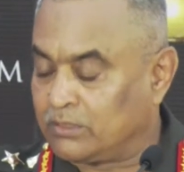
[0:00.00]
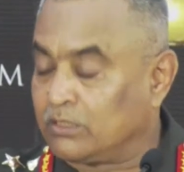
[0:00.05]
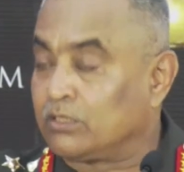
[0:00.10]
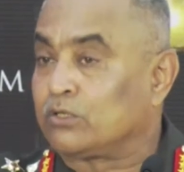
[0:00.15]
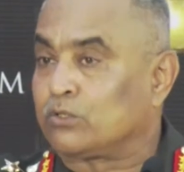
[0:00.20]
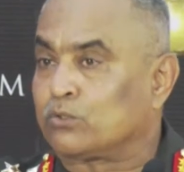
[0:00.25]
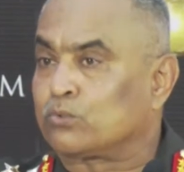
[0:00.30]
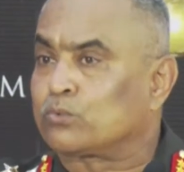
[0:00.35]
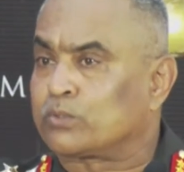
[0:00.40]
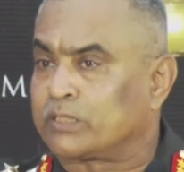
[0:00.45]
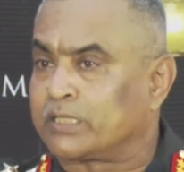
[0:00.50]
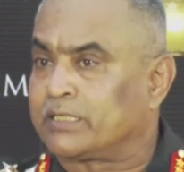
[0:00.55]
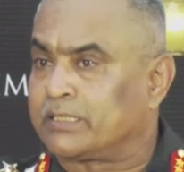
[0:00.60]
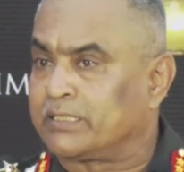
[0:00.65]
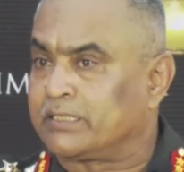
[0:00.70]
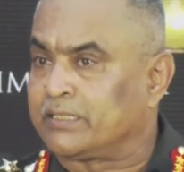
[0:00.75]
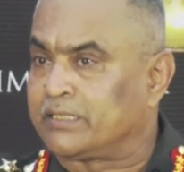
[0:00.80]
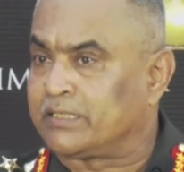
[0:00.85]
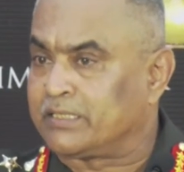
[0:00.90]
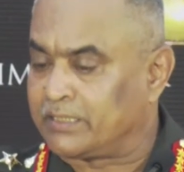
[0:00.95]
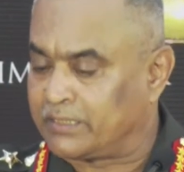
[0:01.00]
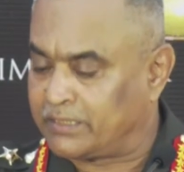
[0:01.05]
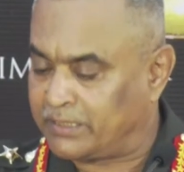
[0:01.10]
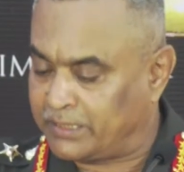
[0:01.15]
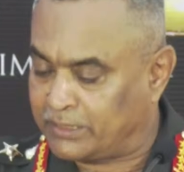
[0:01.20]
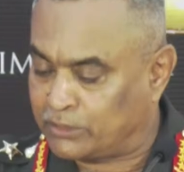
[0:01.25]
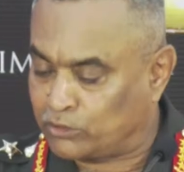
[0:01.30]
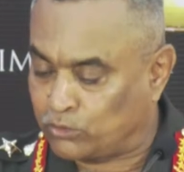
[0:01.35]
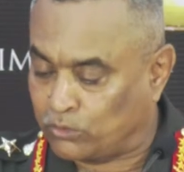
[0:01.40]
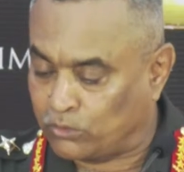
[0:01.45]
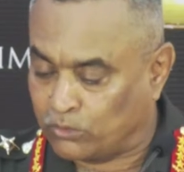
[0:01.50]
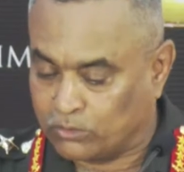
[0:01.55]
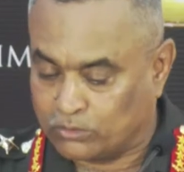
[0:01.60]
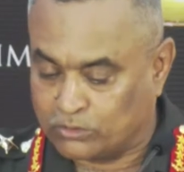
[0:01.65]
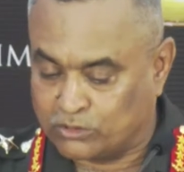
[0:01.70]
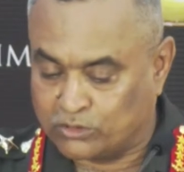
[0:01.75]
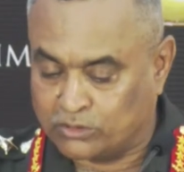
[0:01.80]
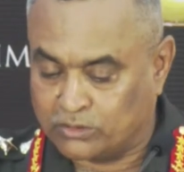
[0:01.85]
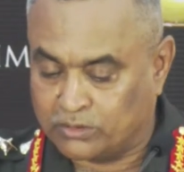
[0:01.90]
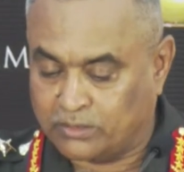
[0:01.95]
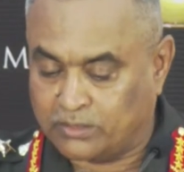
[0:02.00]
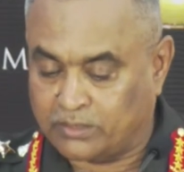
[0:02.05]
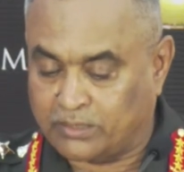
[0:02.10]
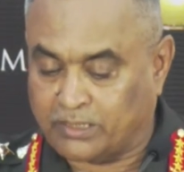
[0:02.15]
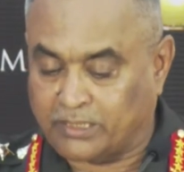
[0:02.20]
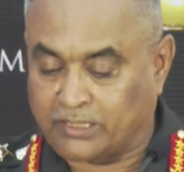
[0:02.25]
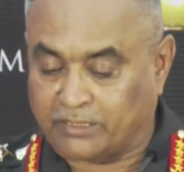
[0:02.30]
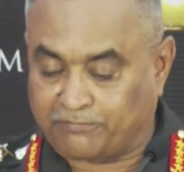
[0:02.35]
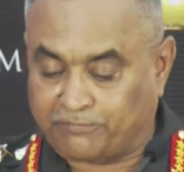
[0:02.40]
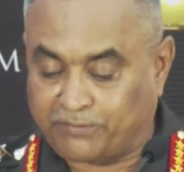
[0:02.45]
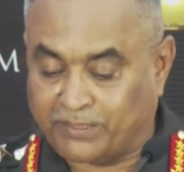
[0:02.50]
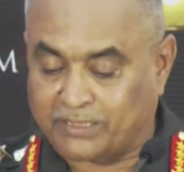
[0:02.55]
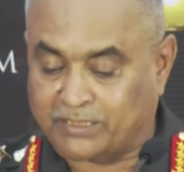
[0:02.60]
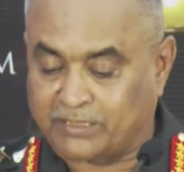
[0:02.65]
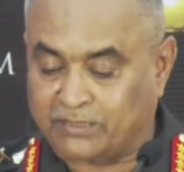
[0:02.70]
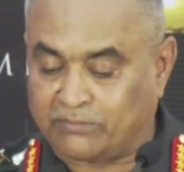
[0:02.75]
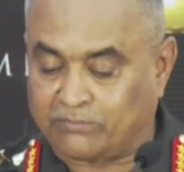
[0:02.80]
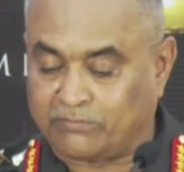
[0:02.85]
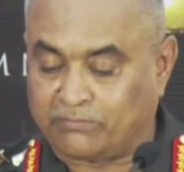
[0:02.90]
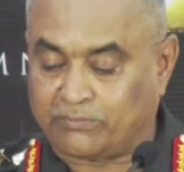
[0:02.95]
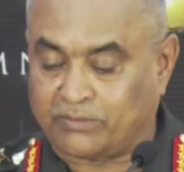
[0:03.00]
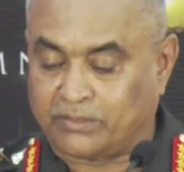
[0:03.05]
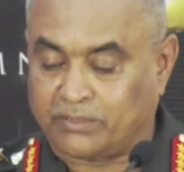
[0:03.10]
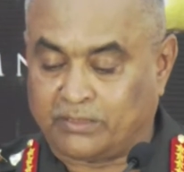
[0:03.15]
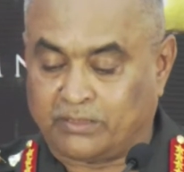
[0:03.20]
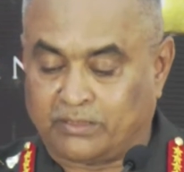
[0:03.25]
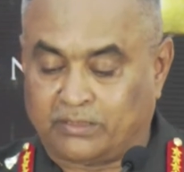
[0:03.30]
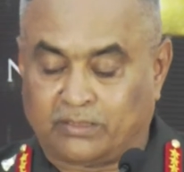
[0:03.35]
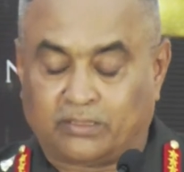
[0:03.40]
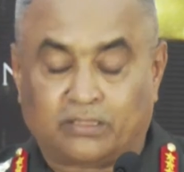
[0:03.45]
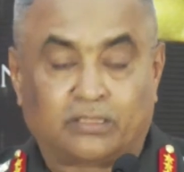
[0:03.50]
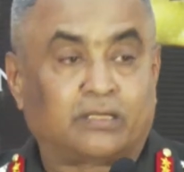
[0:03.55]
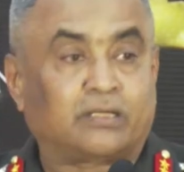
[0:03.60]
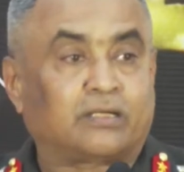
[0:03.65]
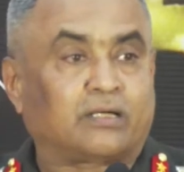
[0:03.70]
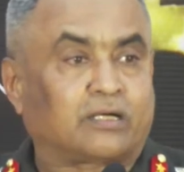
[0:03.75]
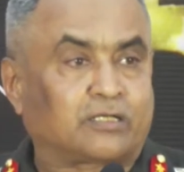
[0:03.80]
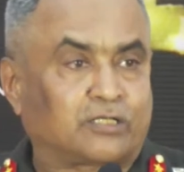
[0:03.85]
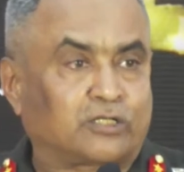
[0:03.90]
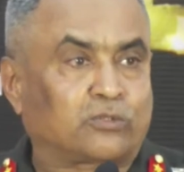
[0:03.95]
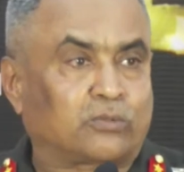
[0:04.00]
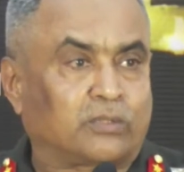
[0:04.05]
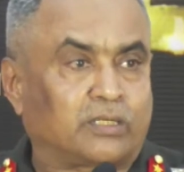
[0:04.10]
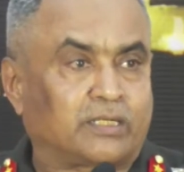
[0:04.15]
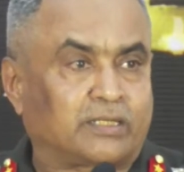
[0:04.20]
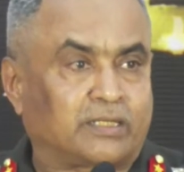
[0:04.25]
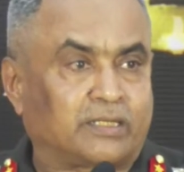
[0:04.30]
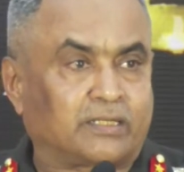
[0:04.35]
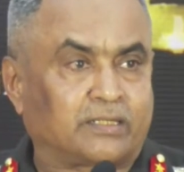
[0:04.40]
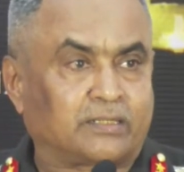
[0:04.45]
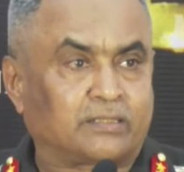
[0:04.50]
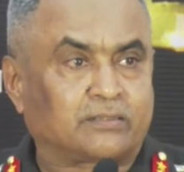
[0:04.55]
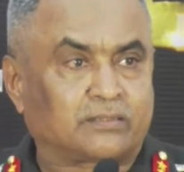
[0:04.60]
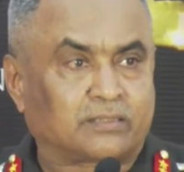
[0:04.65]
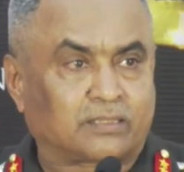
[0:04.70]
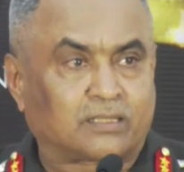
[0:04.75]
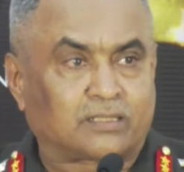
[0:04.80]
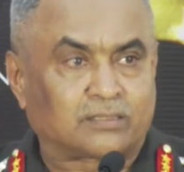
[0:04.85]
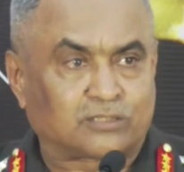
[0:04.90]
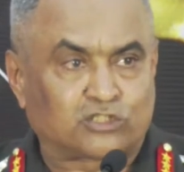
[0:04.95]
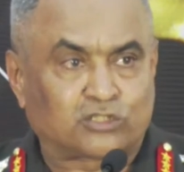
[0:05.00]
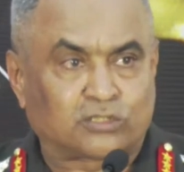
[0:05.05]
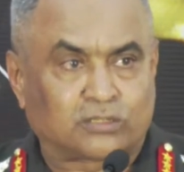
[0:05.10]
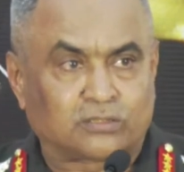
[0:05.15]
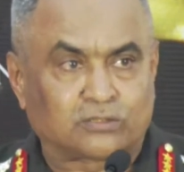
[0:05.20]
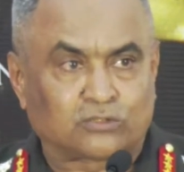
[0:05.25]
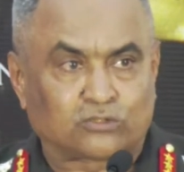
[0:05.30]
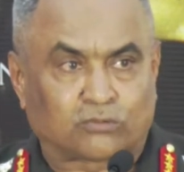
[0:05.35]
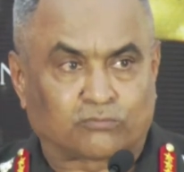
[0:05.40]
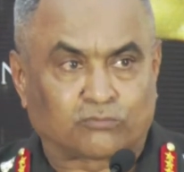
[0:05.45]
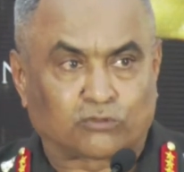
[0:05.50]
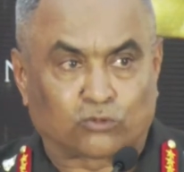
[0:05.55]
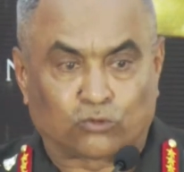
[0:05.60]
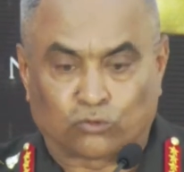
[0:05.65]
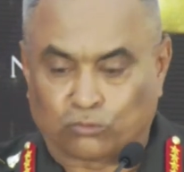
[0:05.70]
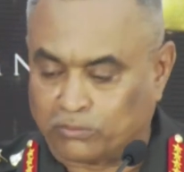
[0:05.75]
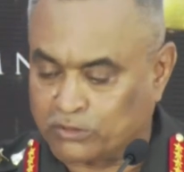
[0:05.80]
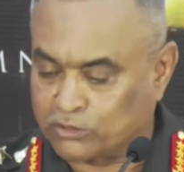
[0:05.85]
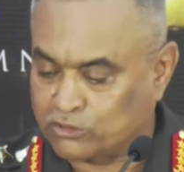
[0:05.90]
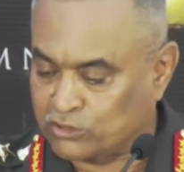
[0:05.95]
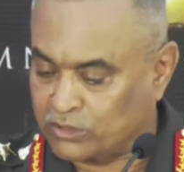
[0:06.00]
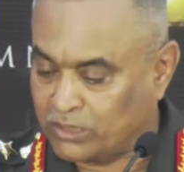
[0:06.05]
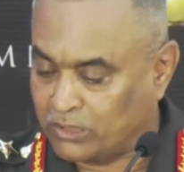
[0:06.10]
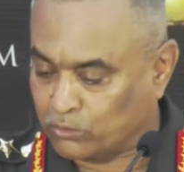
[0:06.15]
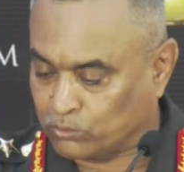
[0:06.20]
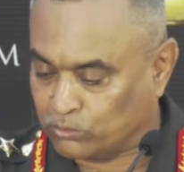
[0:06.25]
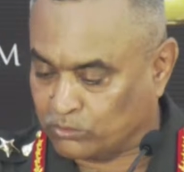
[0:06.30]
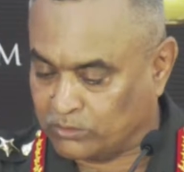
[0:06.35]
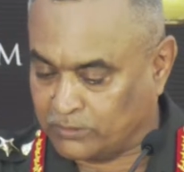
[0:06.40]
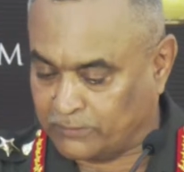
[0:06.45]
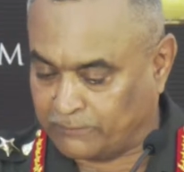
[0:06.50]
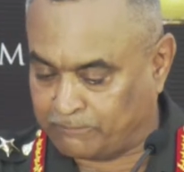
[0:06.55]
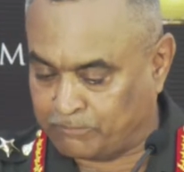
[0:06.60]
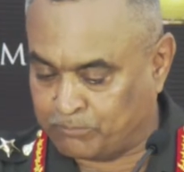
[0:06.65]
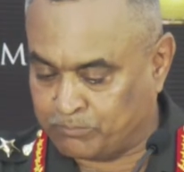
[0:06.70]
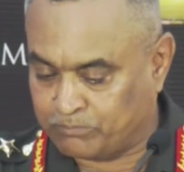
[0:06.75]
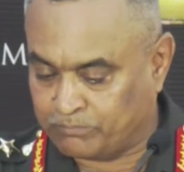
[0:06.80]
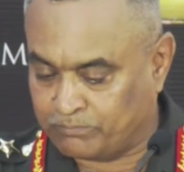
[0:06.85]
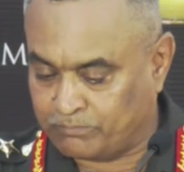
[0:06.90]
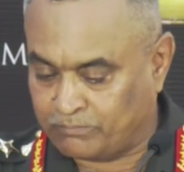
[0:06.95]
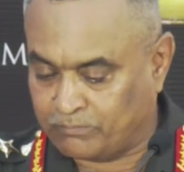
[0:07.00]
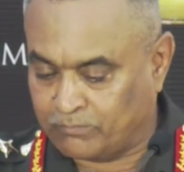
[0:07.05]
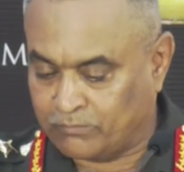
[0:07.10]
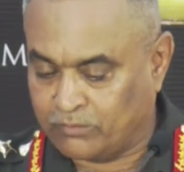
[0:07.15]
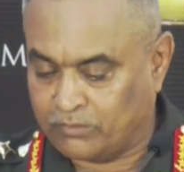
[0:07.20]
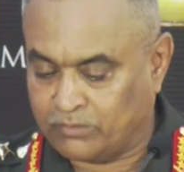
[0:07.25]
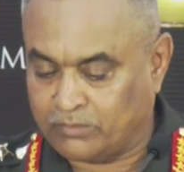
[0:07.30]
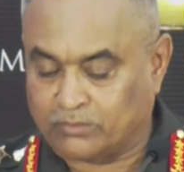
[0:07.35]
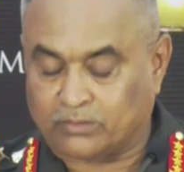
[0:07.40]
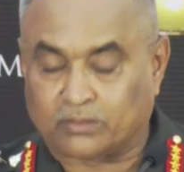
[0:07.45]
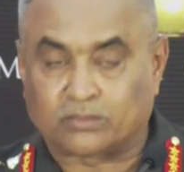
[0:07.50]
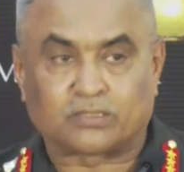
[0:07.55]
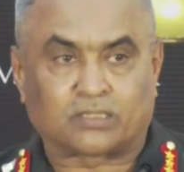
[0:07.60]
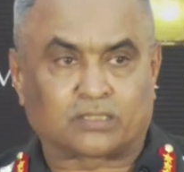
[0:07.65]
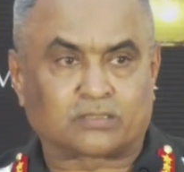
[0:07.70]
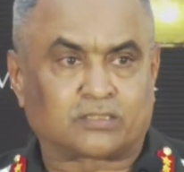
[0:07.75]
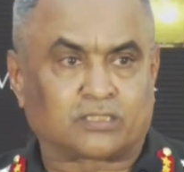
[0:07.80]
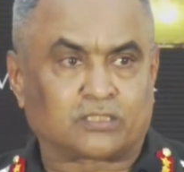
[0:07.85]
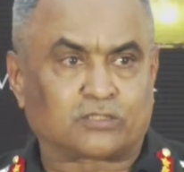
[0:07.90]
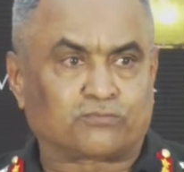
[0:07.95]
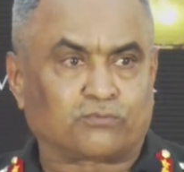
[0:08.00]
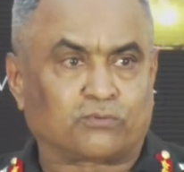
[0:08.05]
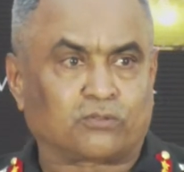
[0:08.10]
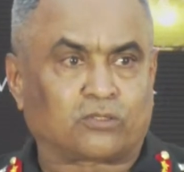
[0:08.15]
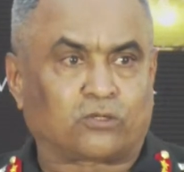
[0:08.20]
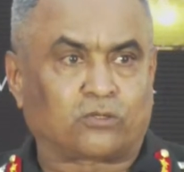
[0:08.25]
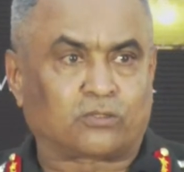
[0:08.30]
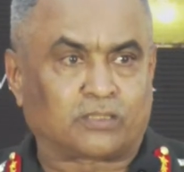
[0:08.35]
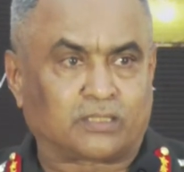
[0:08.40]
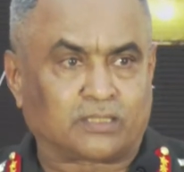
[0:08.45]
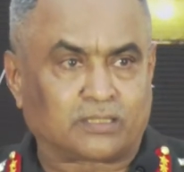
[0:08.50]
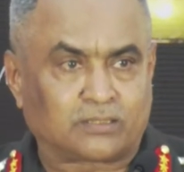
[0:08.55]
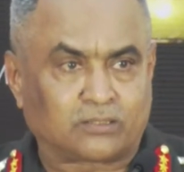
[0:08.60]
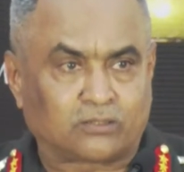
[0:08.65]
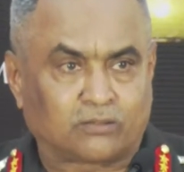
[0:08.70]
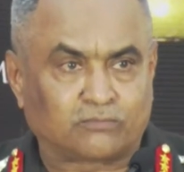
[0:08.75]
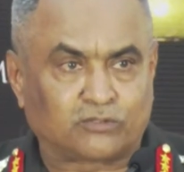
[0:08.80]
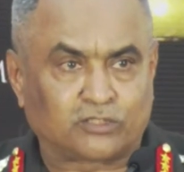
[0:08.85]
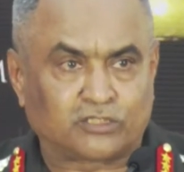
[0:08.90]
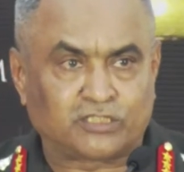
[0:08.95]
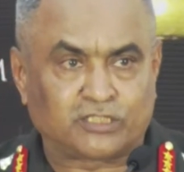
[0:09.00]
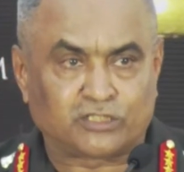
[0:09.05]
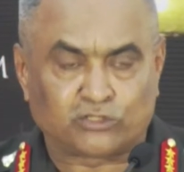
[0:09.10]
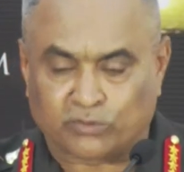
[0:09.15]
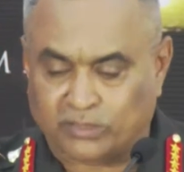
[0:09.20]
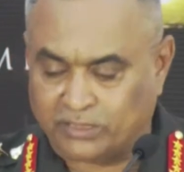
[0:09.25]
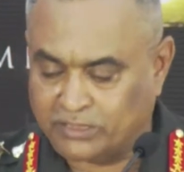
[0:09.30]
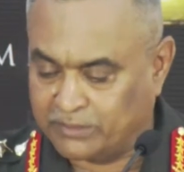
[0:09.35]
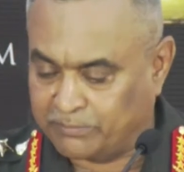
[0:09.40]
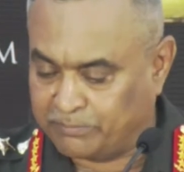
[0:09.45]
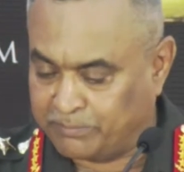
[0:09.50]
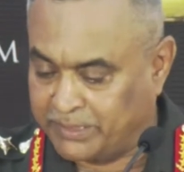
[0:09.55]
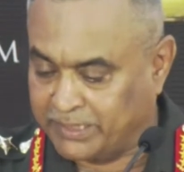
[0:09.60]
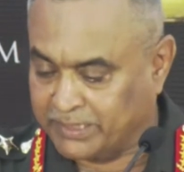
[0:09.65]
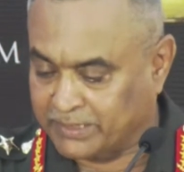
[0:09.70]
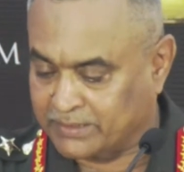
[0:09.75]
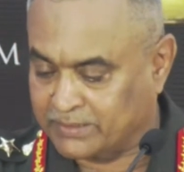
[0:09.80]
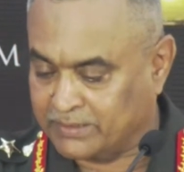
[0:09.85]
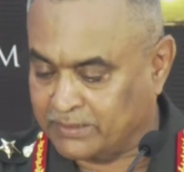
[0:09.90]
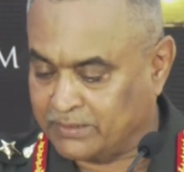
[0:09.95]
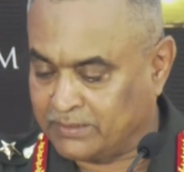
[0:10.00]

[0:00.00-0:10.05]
rooted in Indian ethos, and effective in articulating the concerns of the global south. The successful conduct of the G20 meet